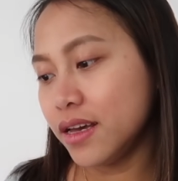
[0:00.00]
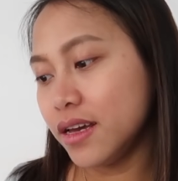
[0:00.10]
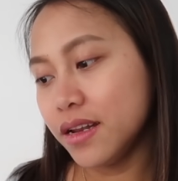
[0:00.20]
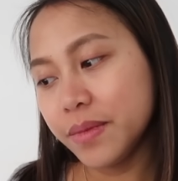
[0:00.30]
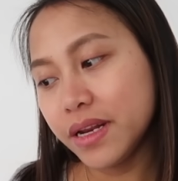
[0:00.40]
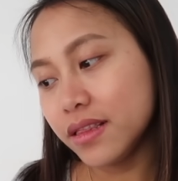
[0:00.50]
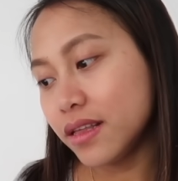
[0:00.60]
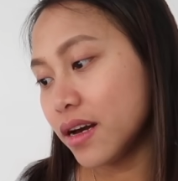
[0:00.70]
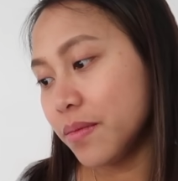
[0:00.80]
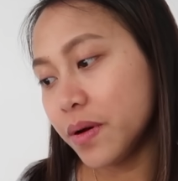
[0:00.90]
and may
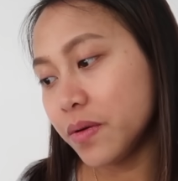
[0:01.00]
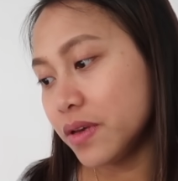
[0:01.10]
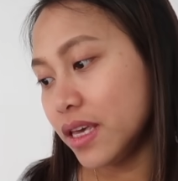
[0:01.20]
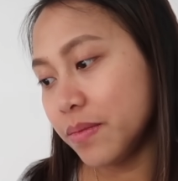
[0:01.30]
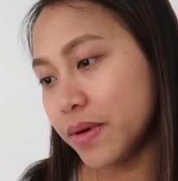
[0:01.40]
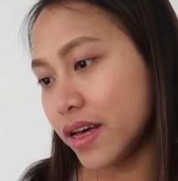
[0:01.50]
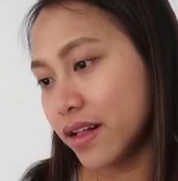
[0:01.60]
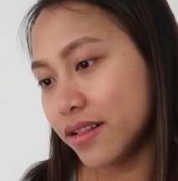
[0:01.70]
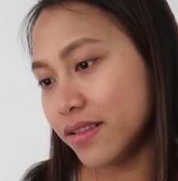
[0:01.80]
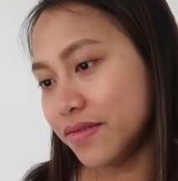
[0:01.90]
natanggap akong email.